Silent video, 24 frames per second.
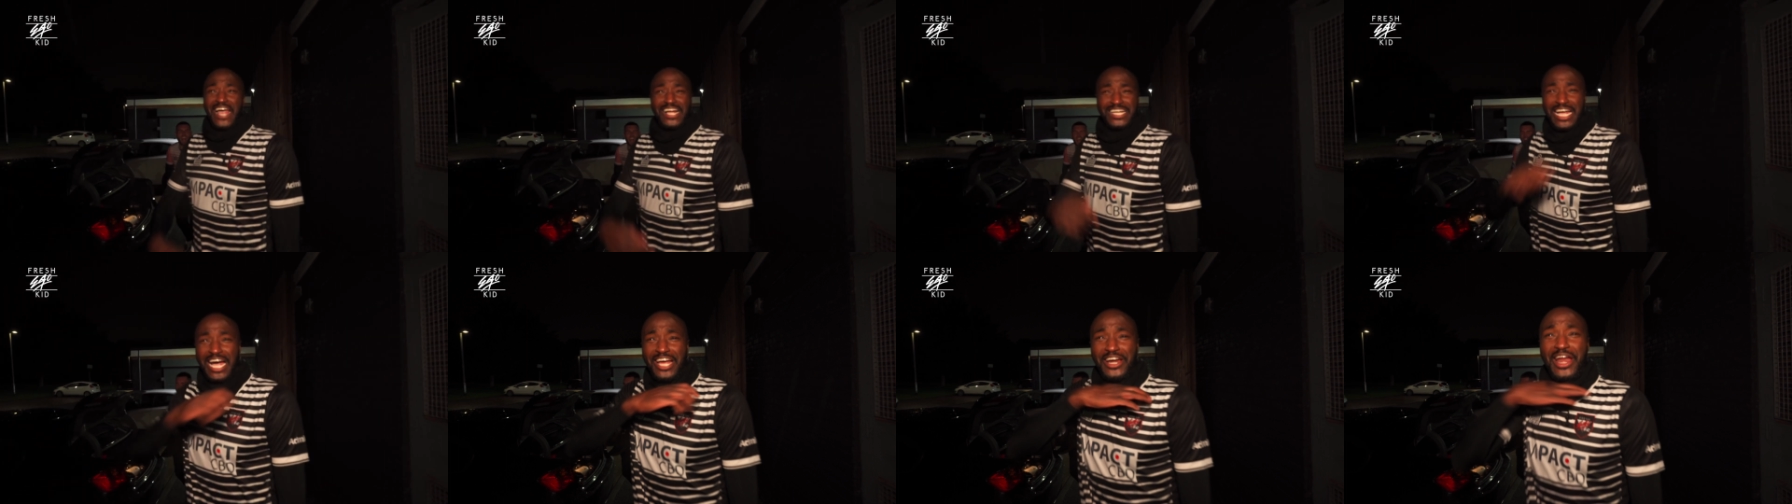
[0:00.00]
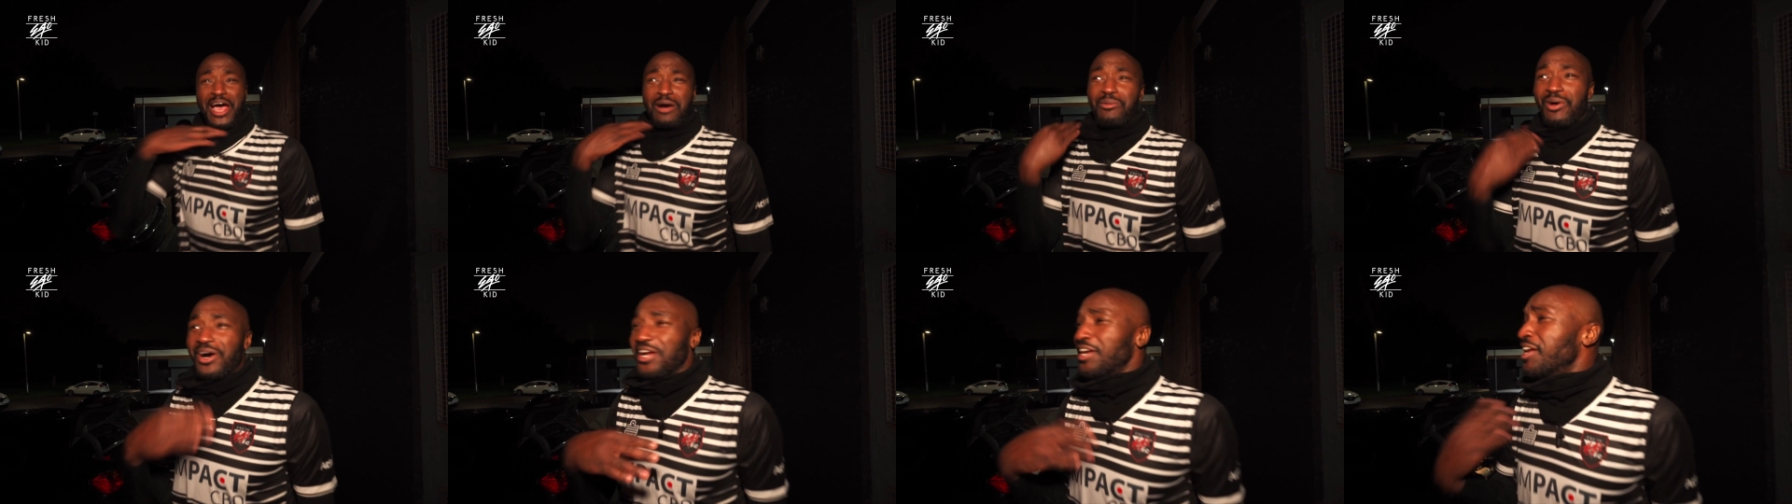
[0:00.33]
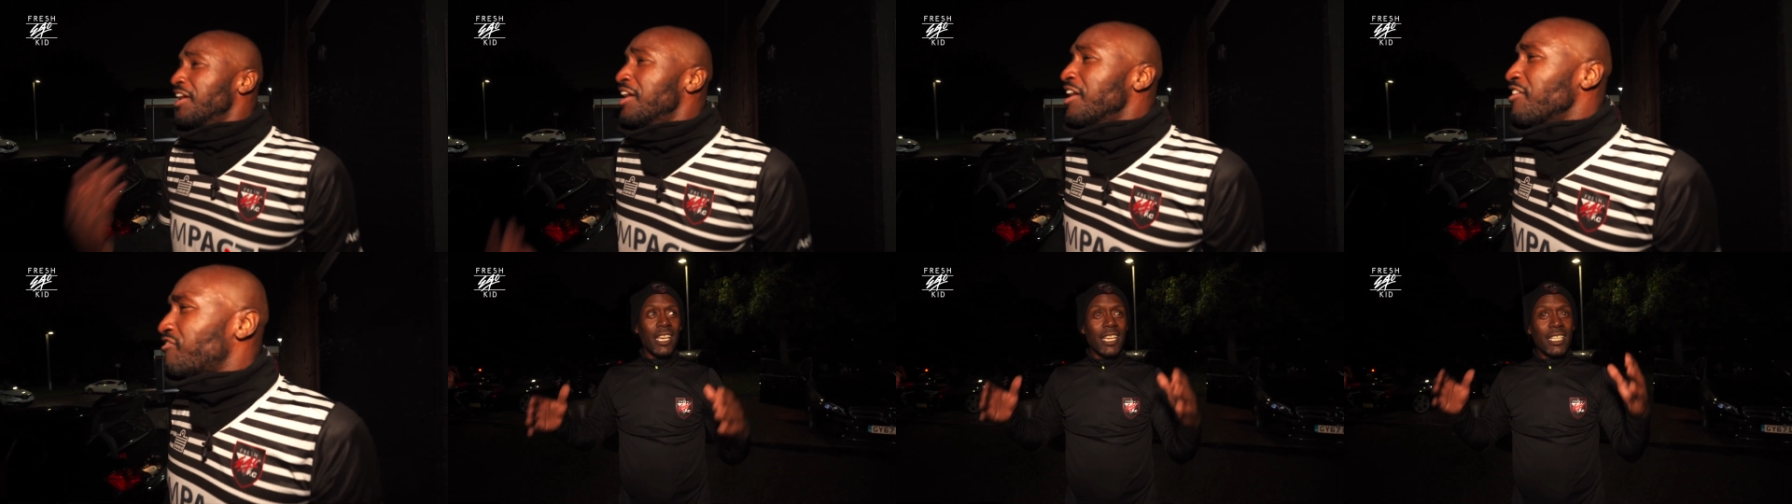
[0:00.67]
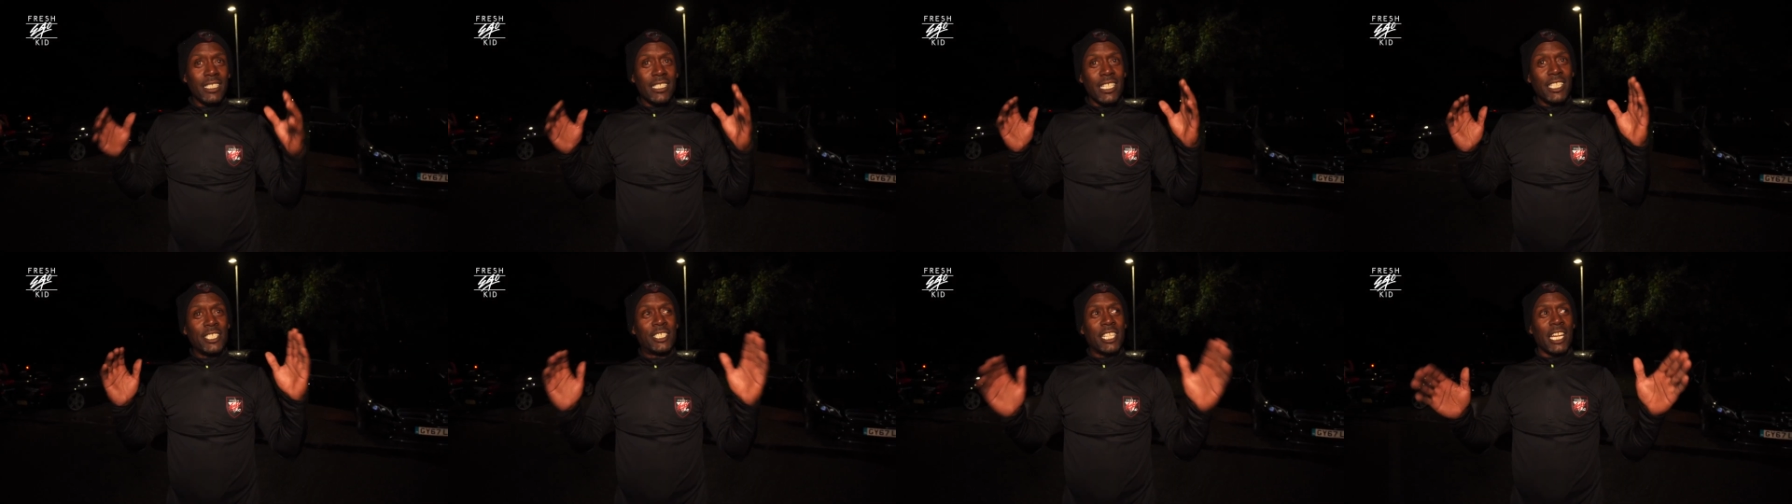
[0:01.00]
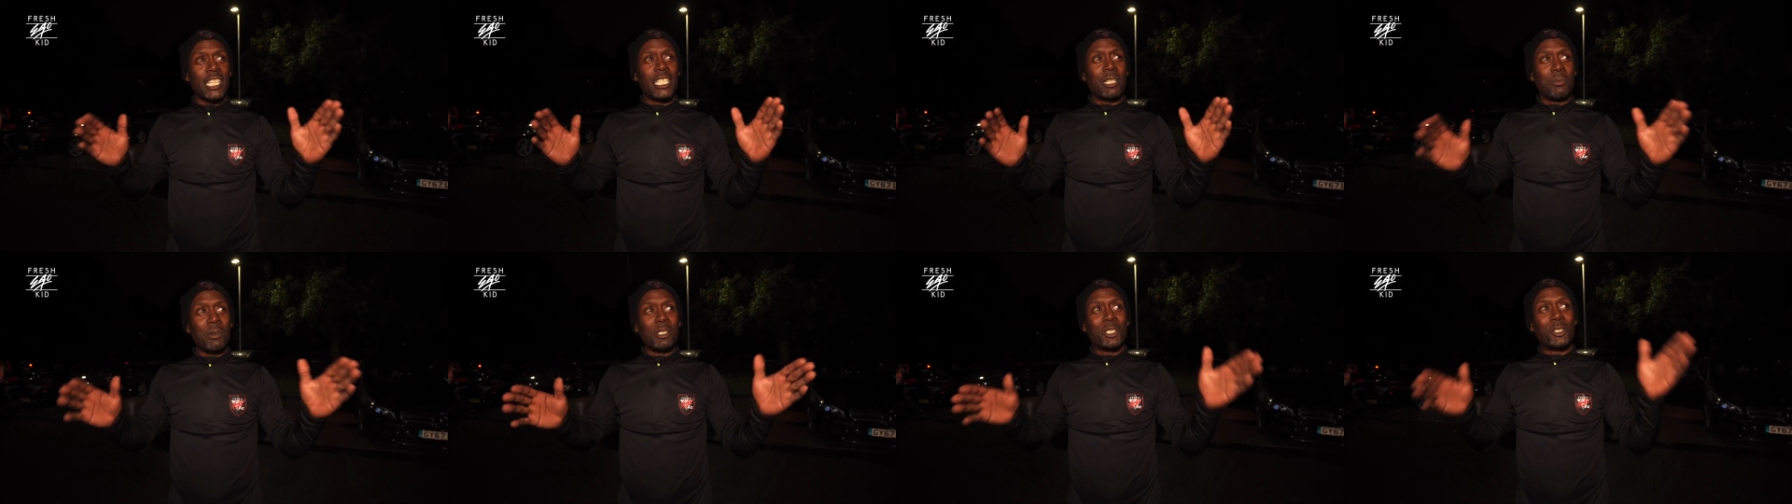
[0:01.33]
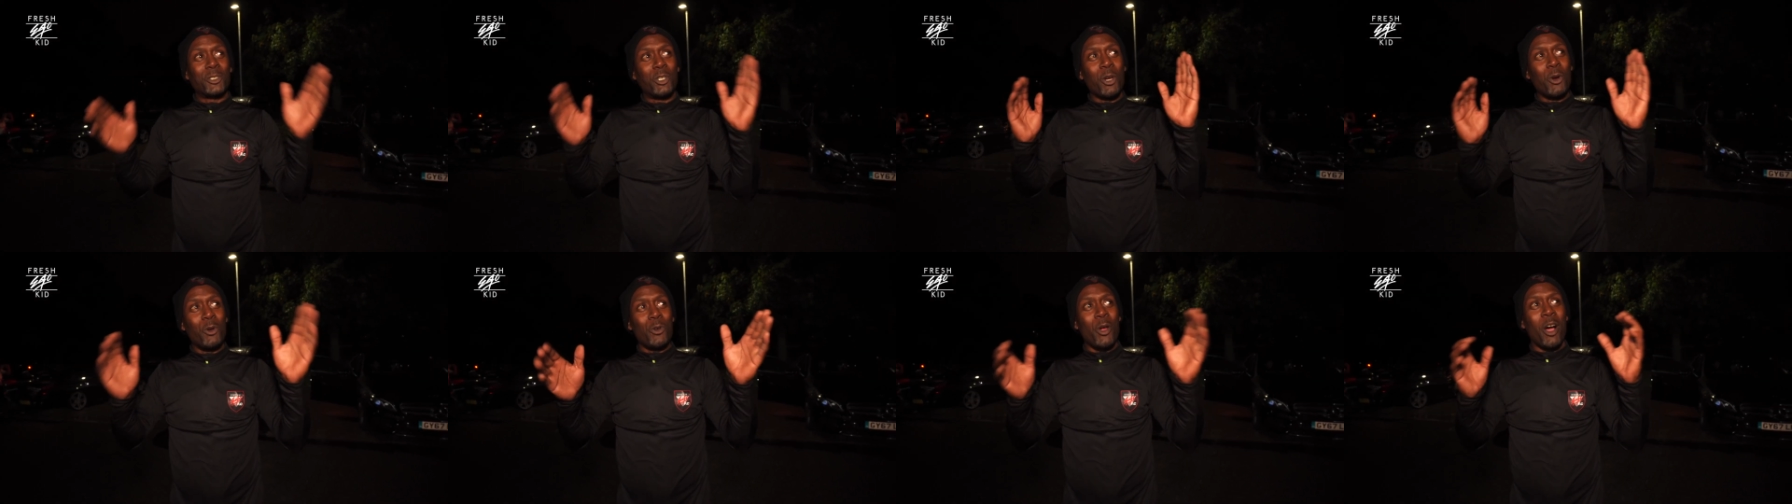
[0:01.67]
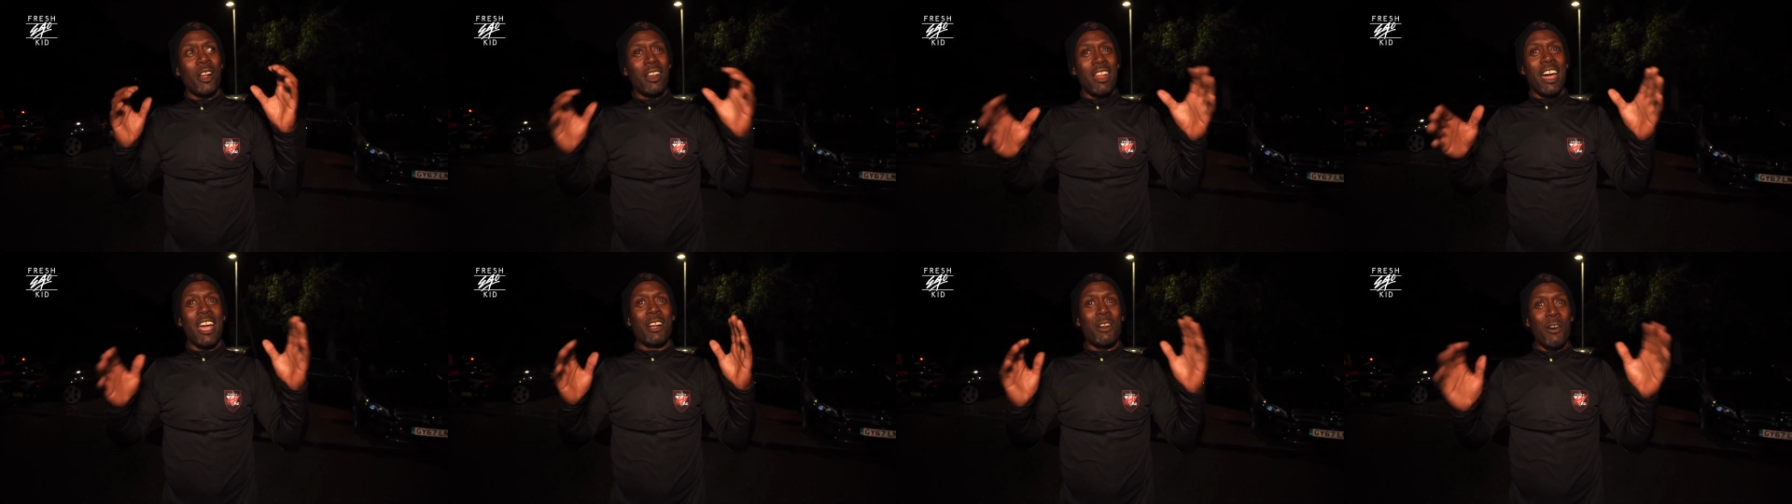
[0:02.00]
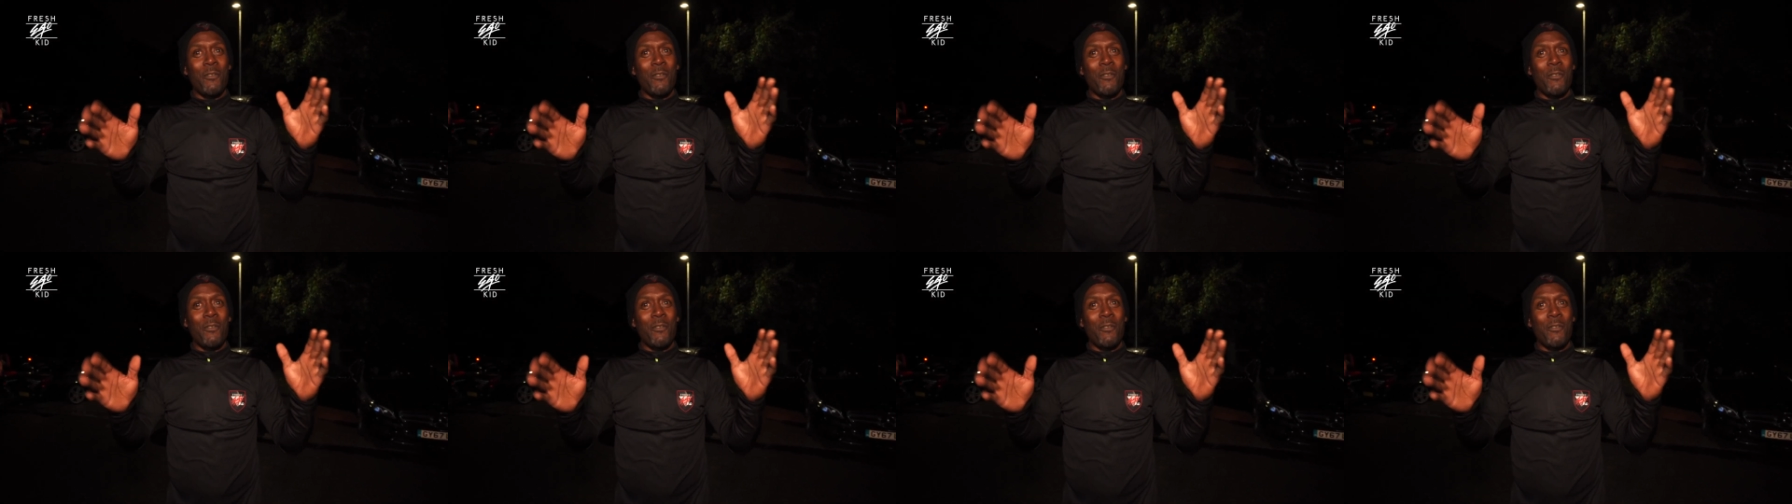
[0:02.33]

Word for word: cut that one. These gentlemen do not like